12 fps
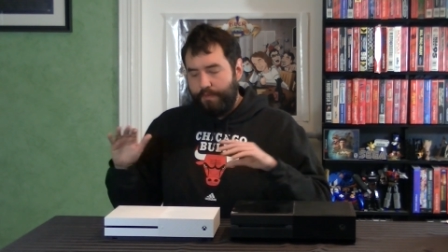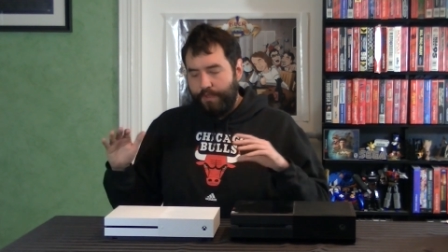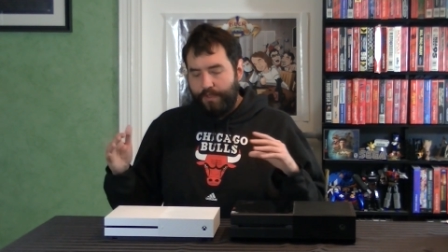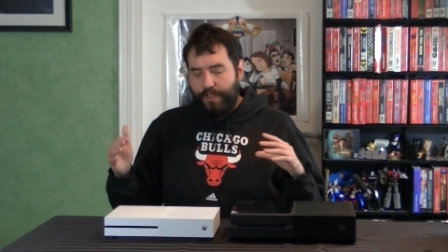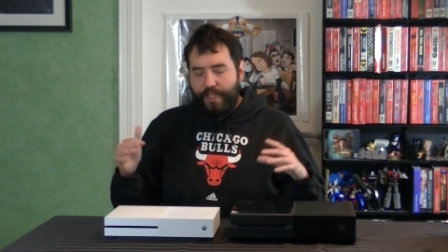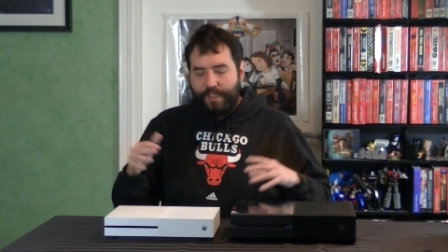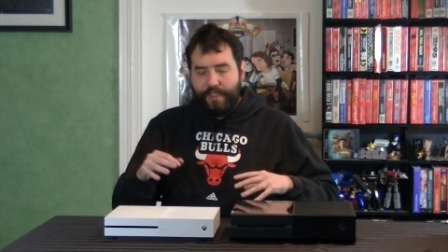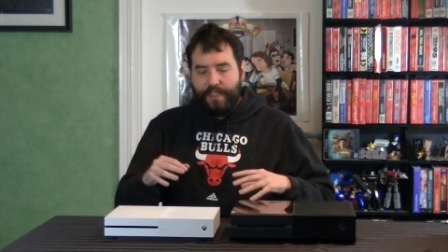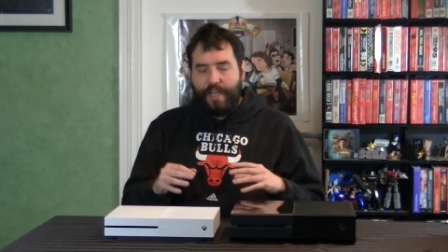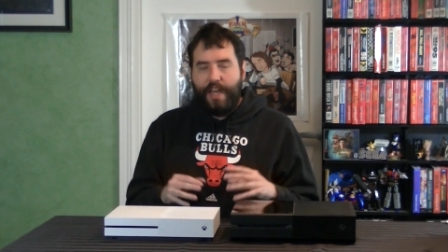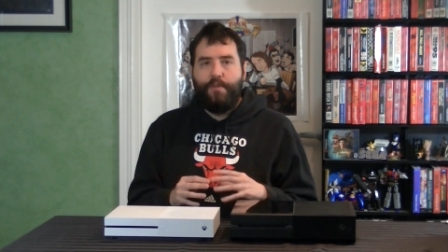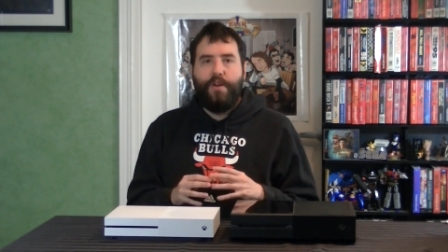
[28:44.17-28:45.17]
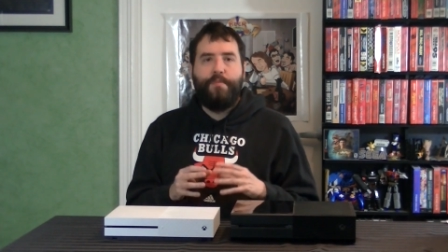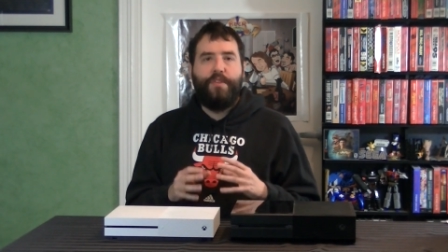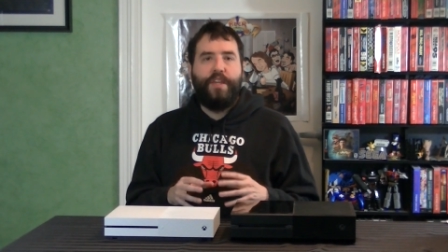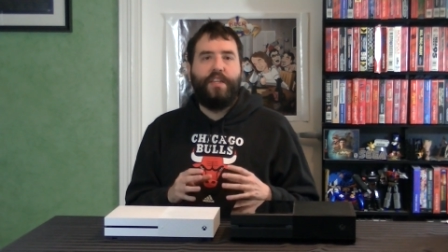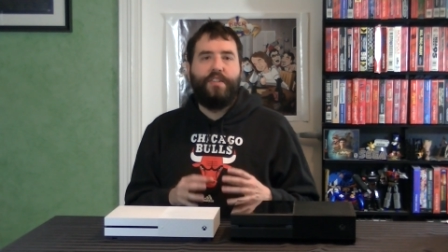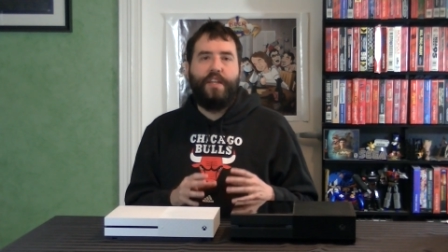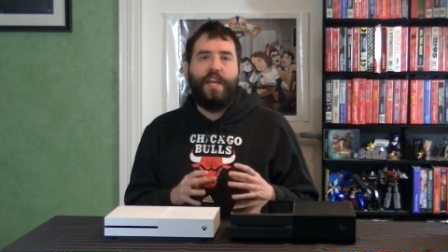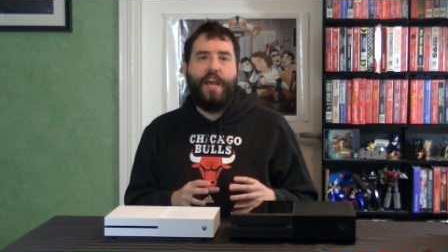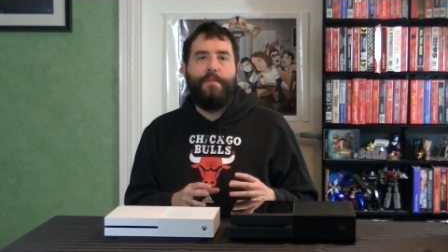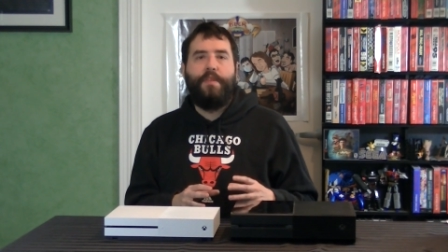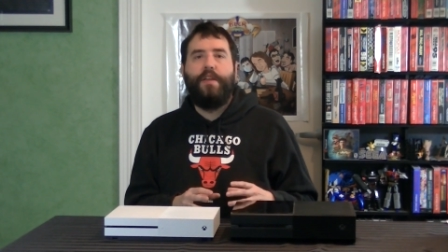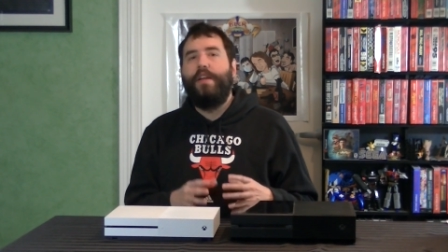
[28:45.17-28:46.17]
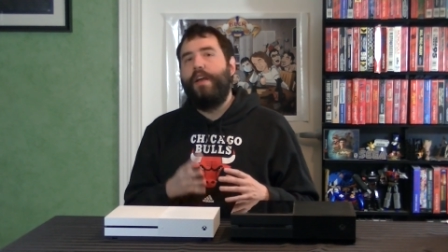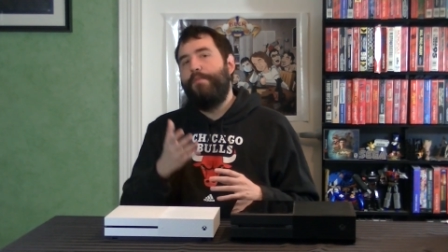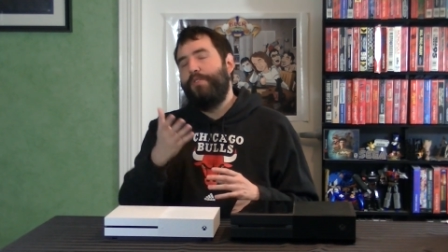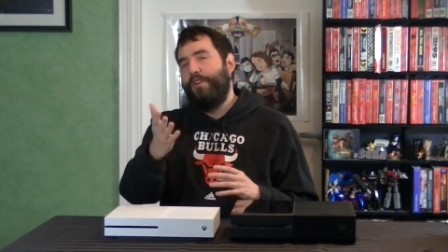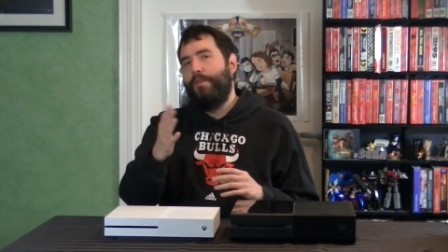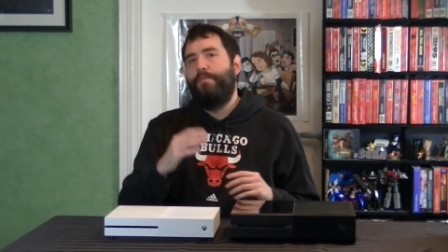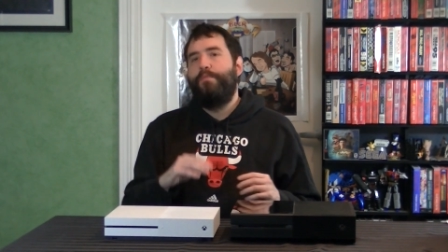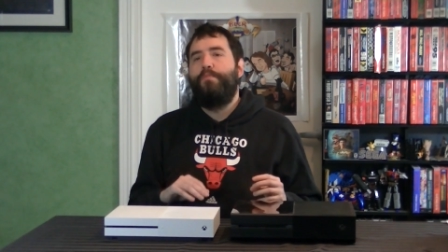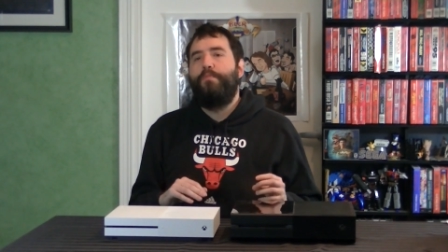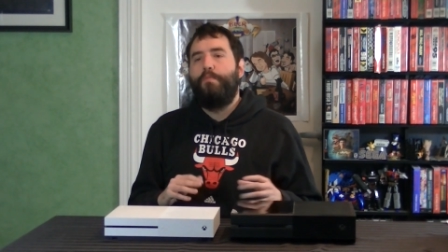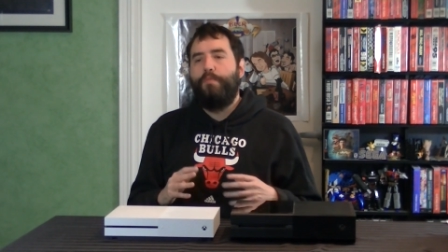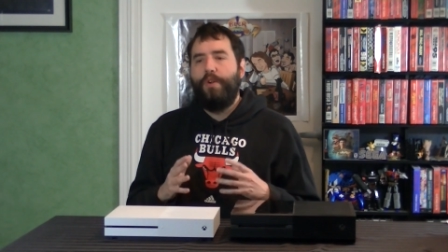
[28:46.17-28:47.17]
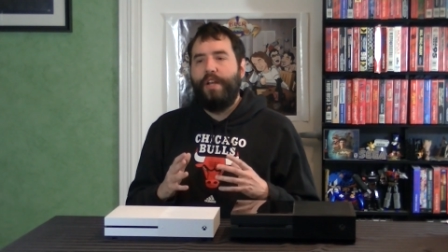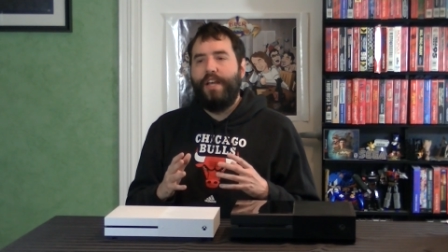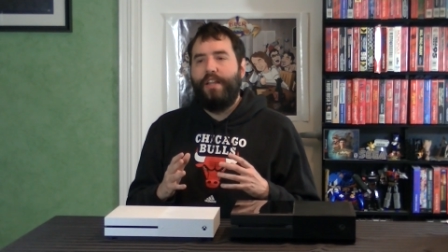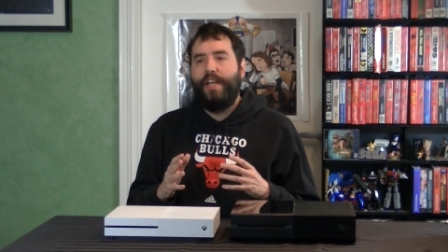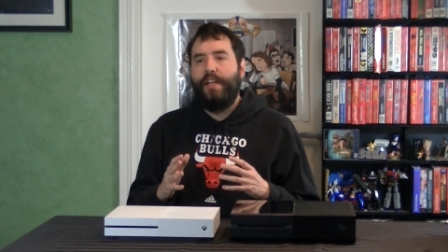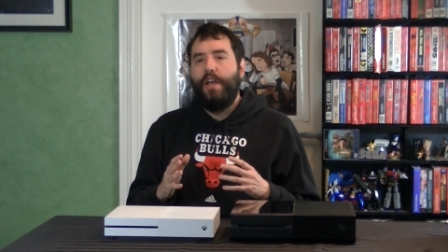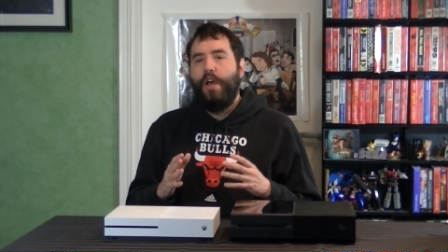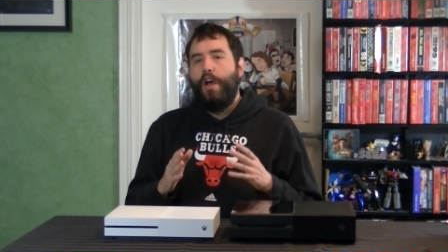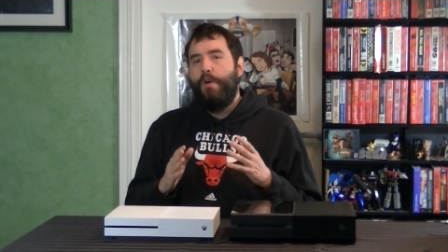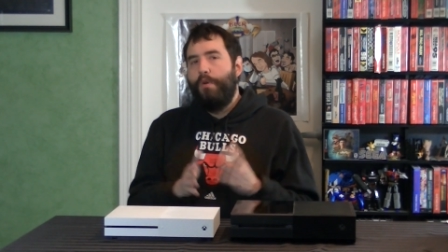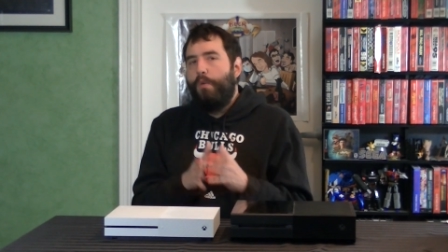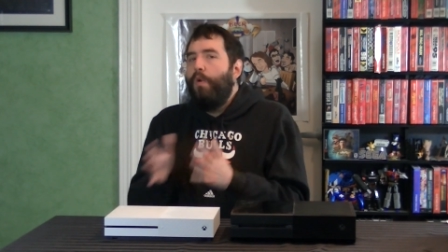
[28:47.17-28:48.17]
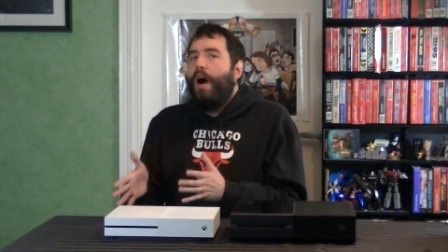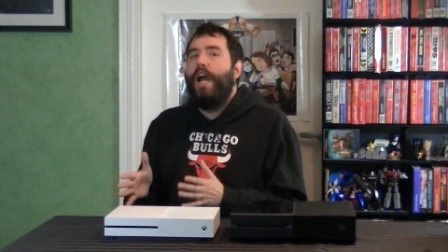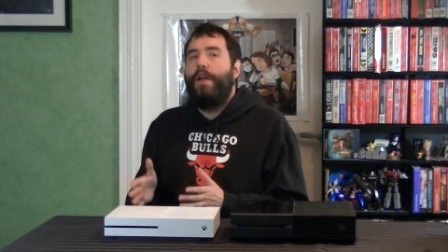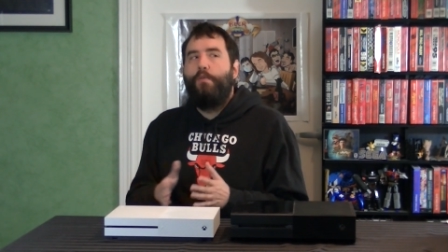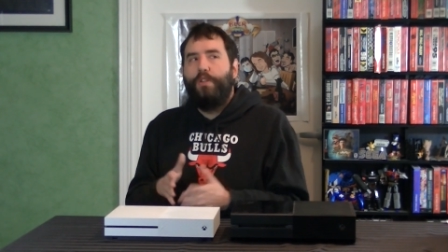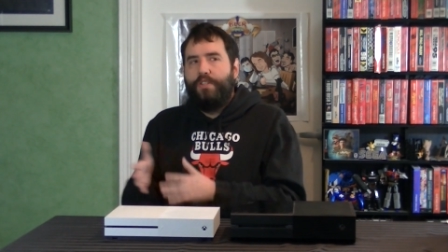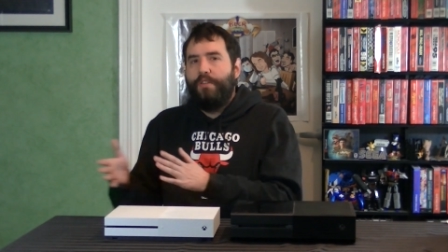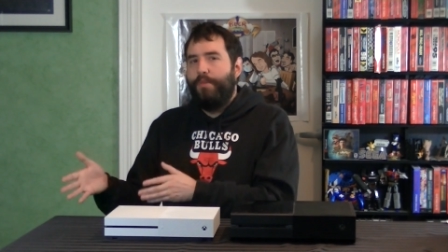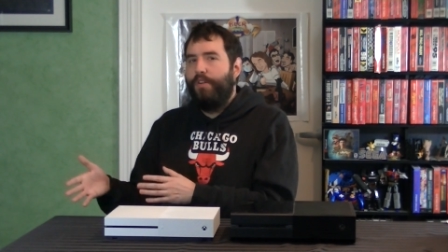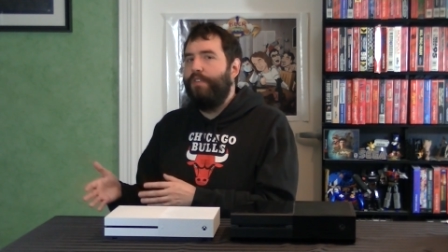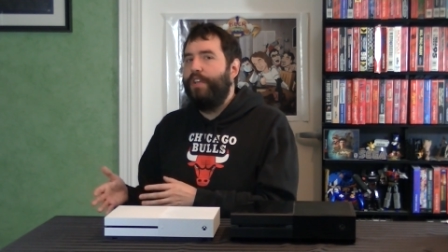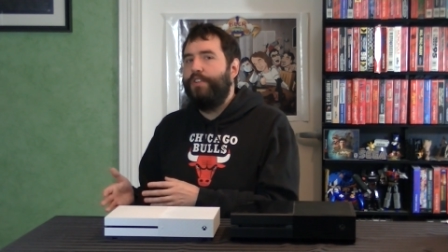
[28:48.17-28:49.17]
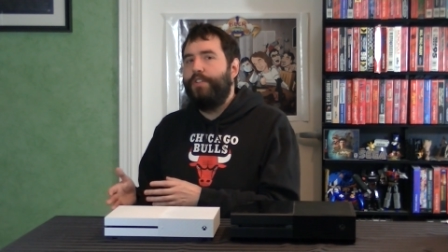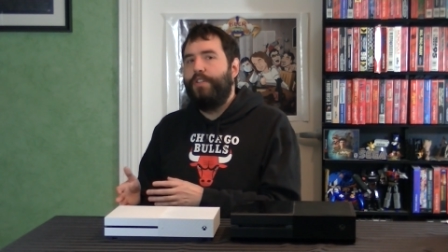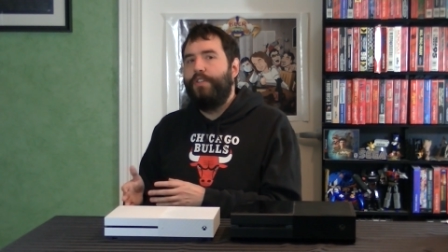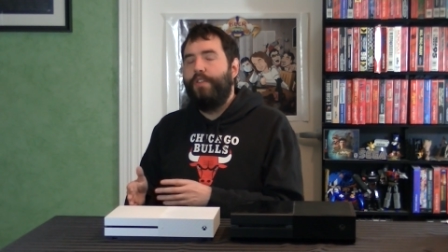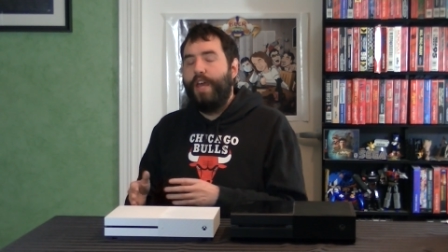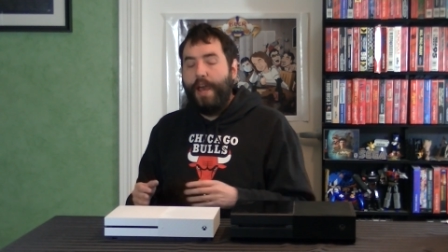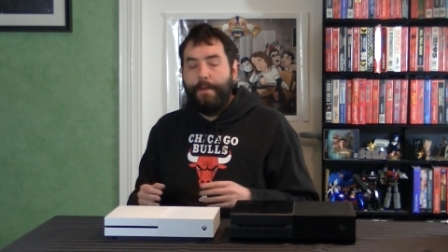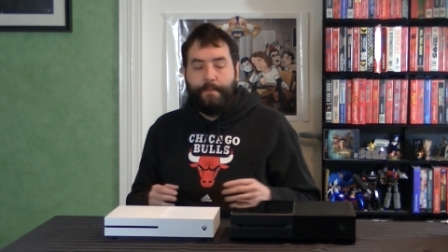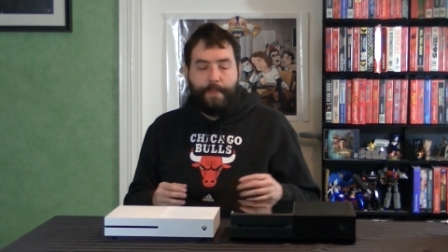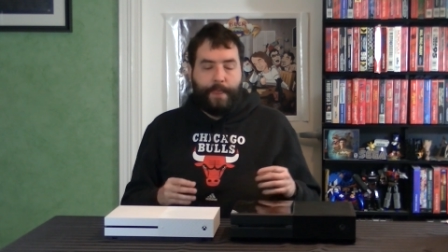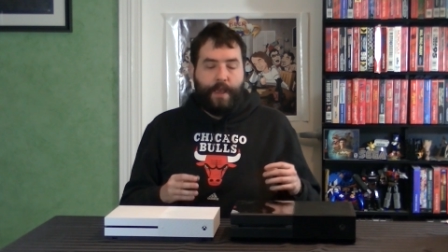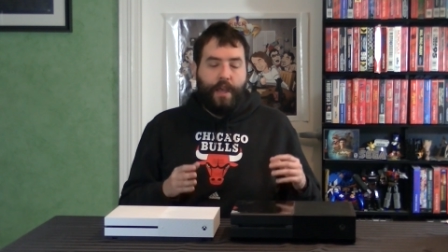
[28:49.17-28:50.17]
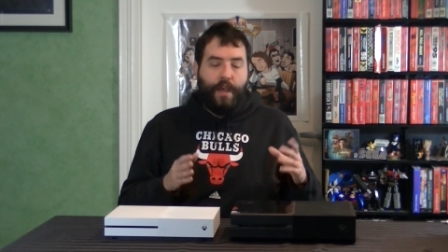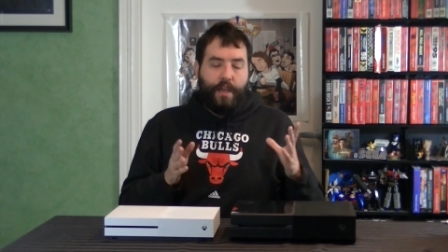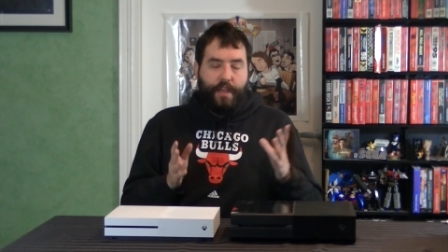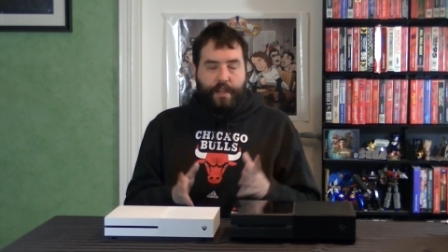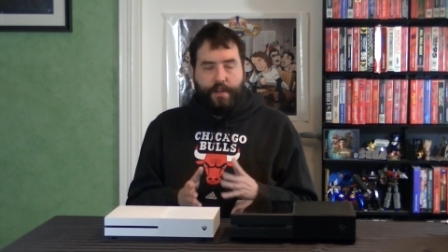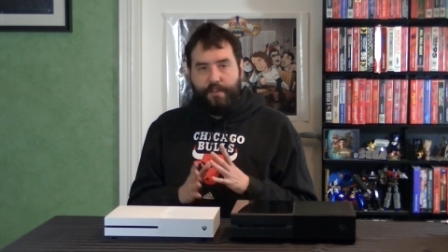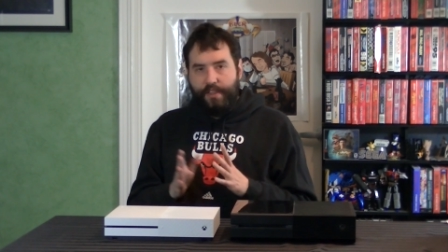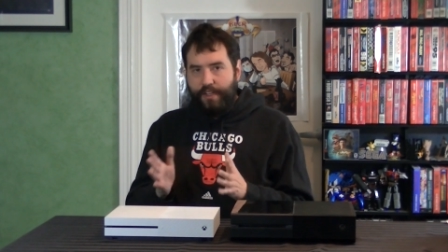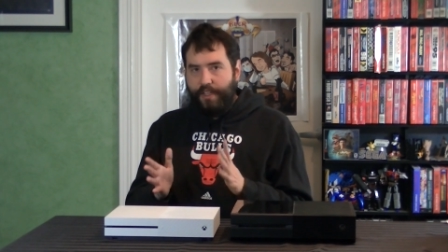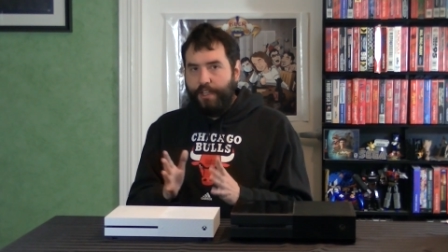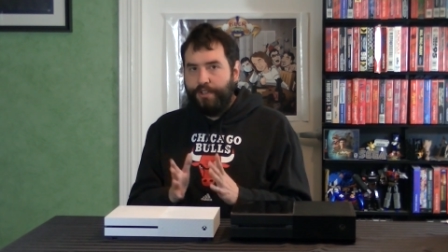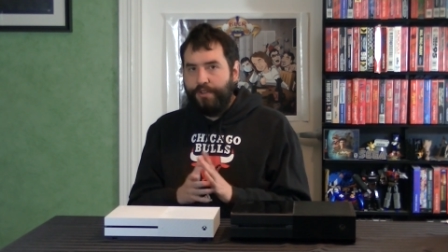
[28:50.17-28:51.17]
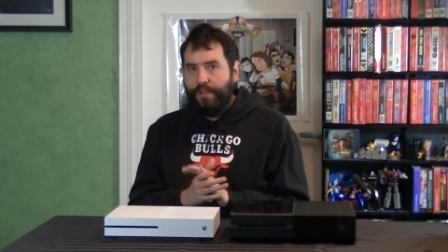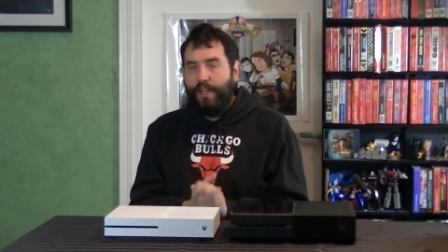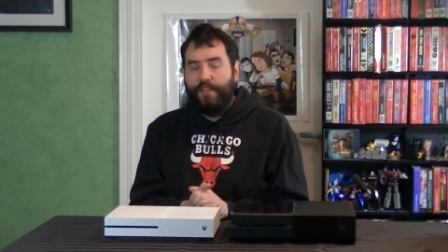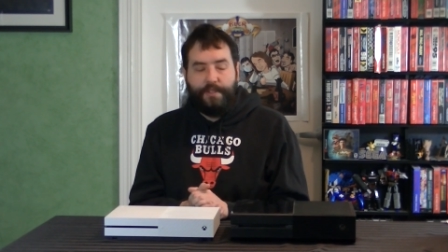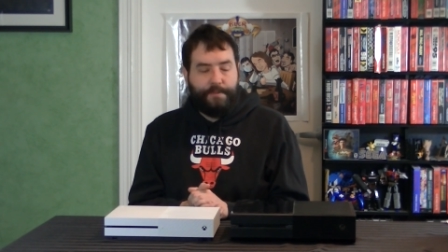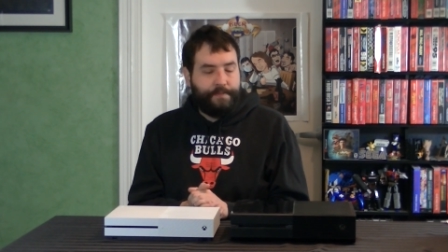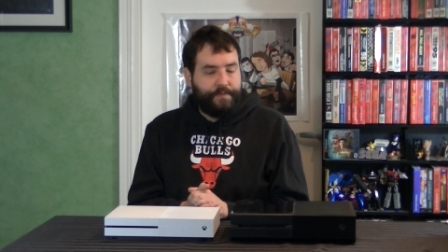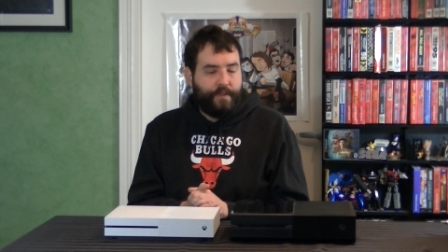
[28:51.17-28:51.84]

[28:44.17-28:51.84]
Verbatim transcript: So that's kind of what I'm thinking is going to happen there. Now, I'm sure you're pointing out, like, well, why? What's the motivation to do that? Here's a little history lesson.